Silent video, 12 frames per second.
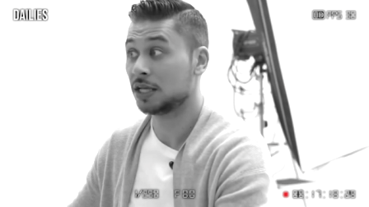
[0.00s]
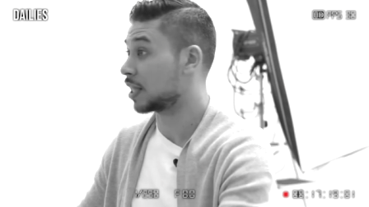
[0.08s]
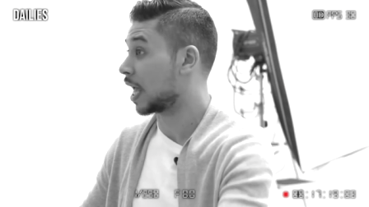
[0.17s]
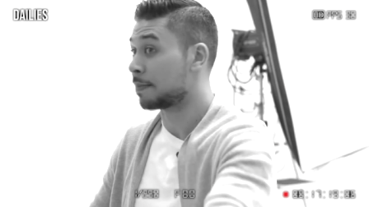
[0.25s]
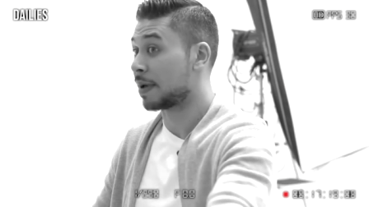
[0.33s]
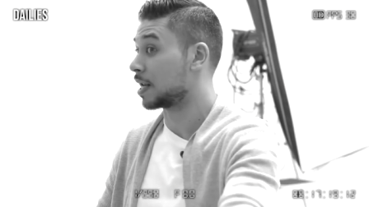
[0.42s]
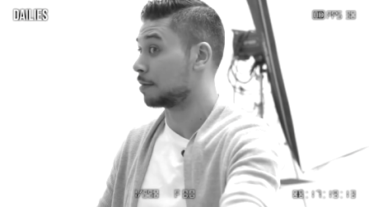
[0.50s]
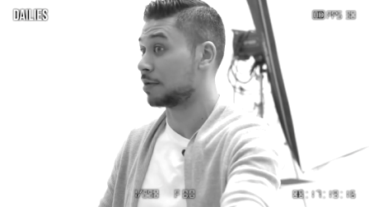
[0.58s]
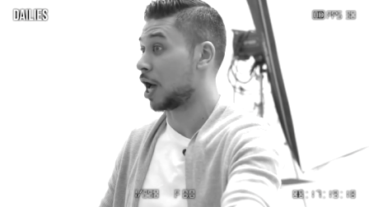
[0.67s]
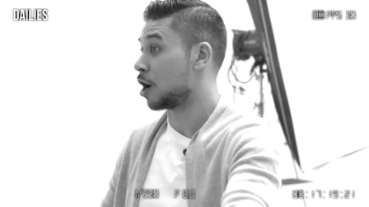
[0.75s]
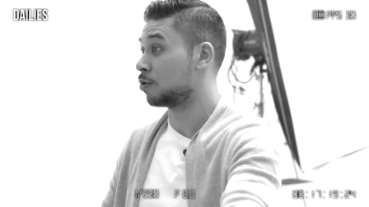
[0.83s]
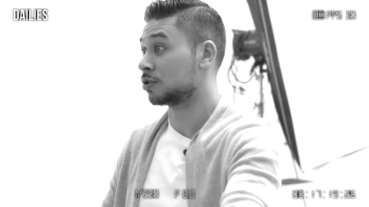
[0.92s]
They made up
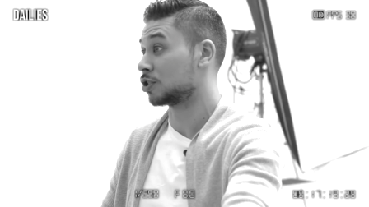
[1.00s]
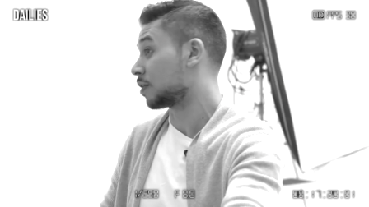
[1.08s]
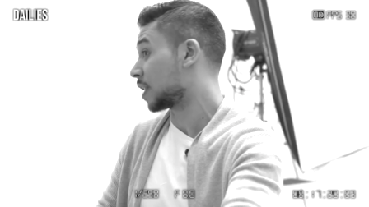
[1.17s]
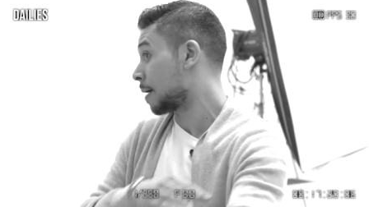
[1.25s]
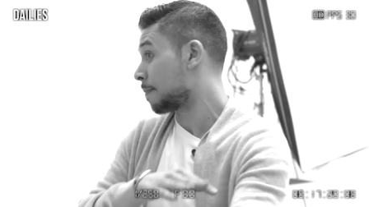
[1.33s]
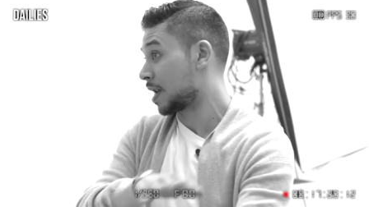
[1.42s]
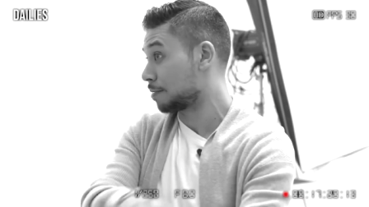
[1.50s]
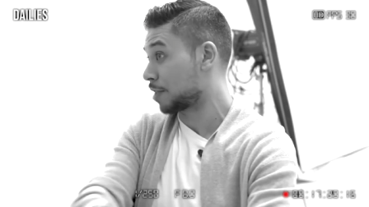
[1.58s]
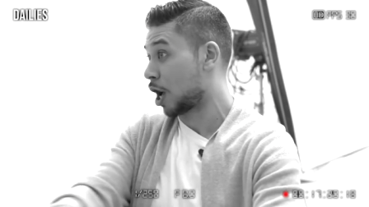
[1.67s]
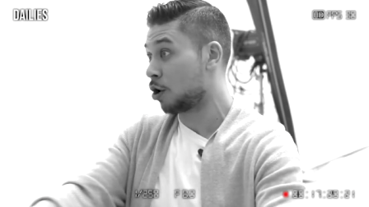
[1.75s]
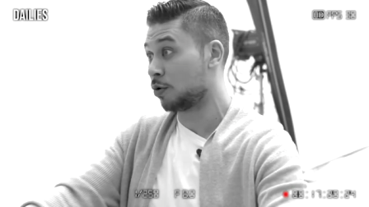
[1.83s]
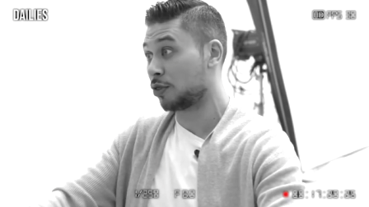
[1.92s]
their own story. They made up their
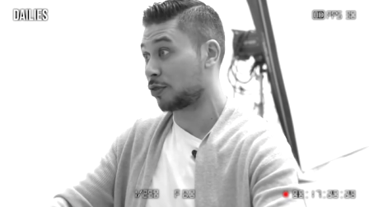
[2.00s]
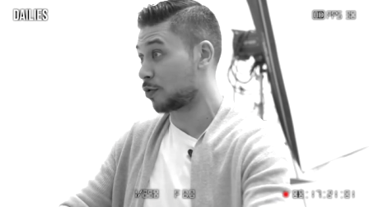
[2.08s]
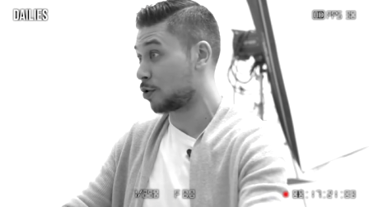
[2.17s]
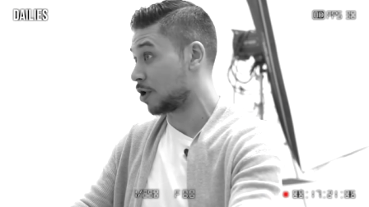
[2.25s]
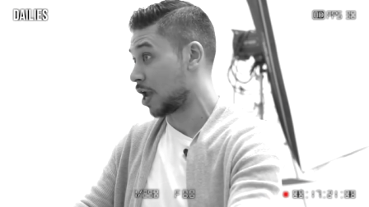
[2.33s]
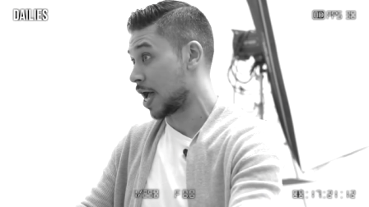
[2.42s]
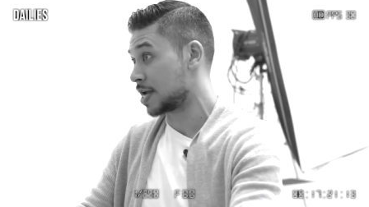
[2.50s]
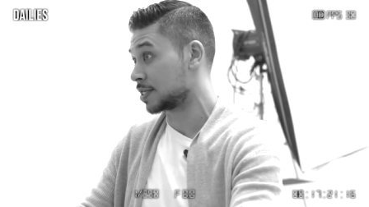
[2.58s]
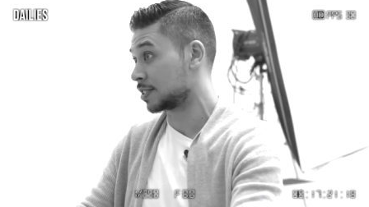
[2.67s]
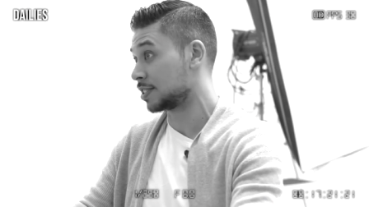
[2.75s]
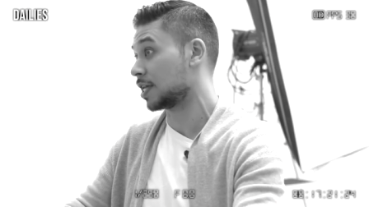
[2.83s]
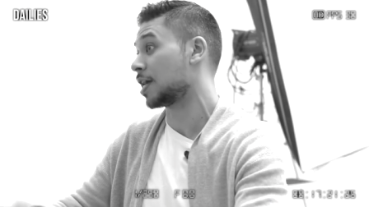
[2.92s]
own through
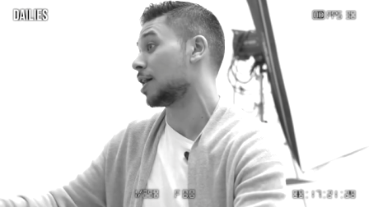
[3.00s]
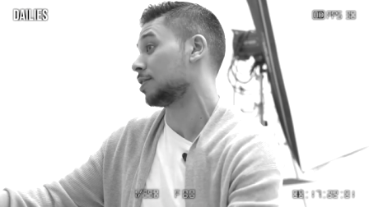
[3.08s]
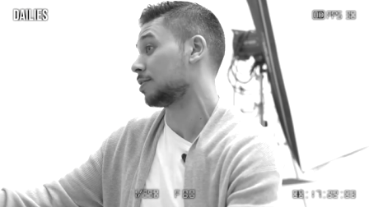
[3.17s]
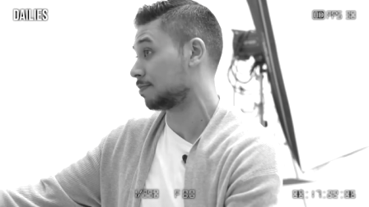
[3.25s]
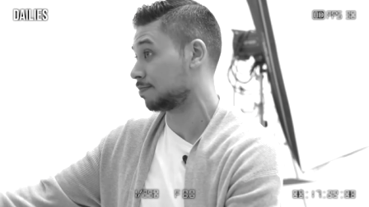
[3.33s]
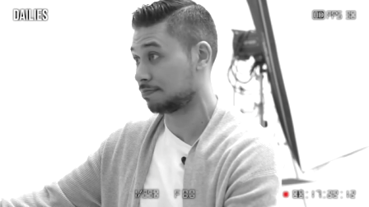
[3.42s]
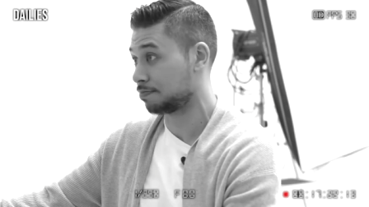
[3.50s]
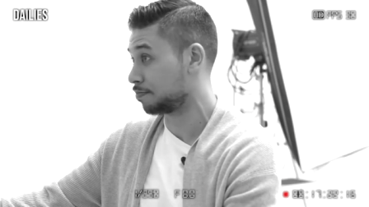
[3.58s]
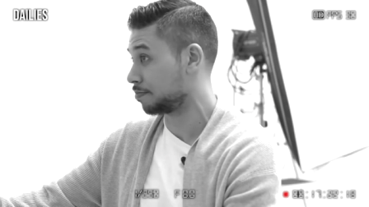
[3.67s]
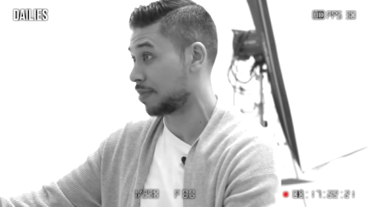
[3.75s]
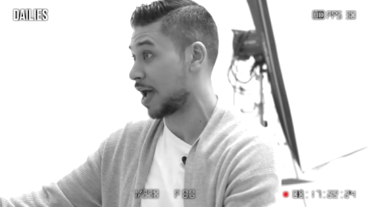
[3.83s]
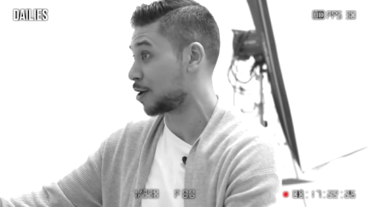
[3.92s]
line to get us
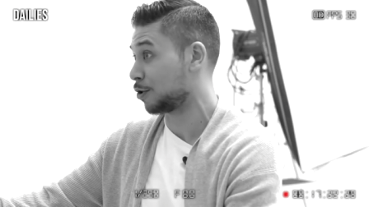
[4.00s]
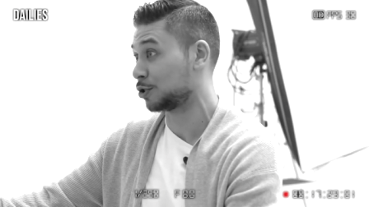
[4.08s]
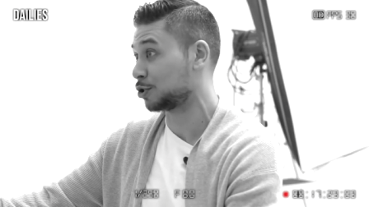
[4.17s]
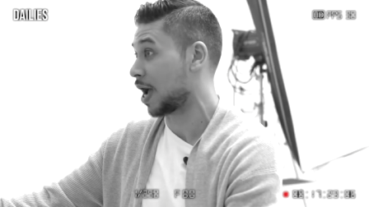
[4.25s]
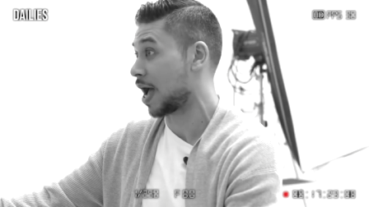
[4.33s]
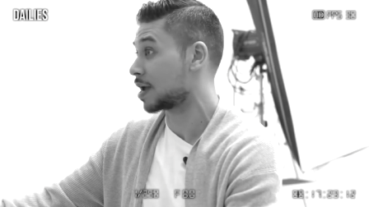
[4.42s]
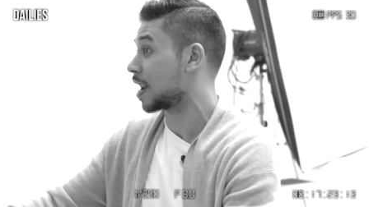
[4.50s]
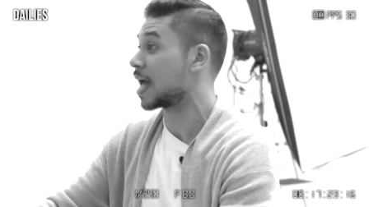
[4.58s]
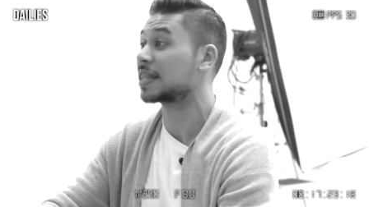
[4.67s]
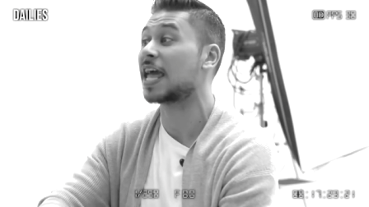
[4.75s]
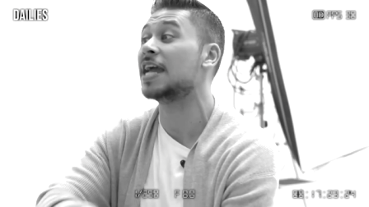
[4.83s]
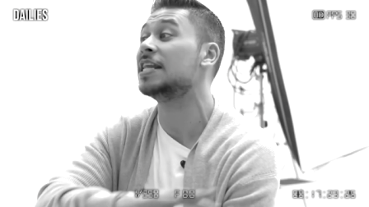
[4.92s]
back on track.
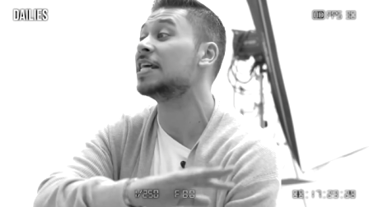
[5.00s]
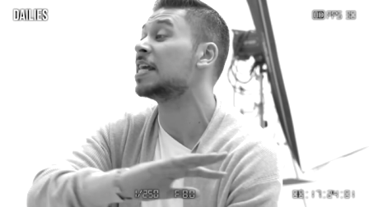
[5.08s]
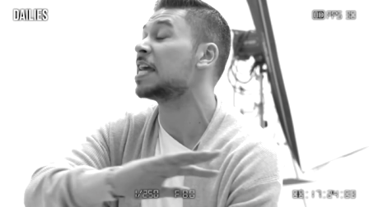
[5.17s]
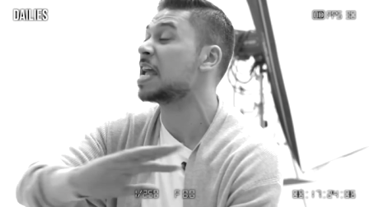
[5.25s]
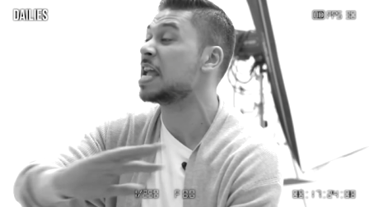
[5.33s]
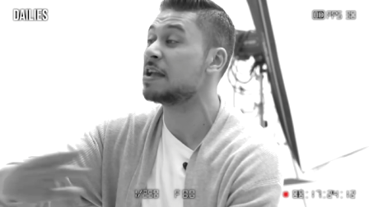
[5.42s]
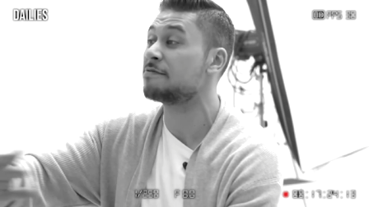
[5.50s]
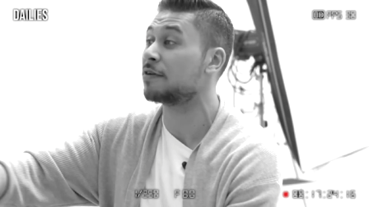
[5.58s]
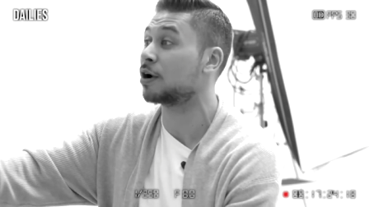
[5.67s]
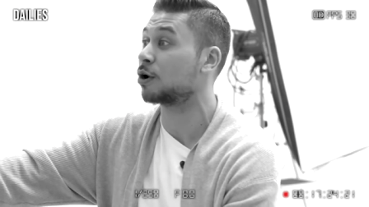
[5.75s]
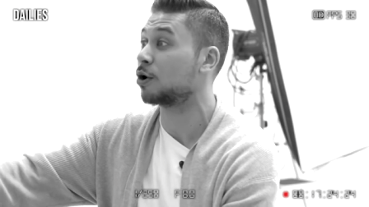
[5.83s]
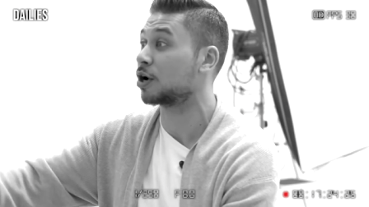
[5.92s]
Like they didn't
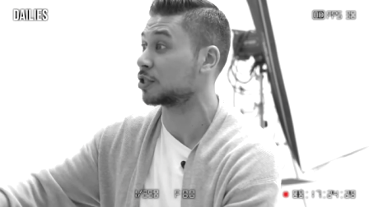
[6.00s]
even clock.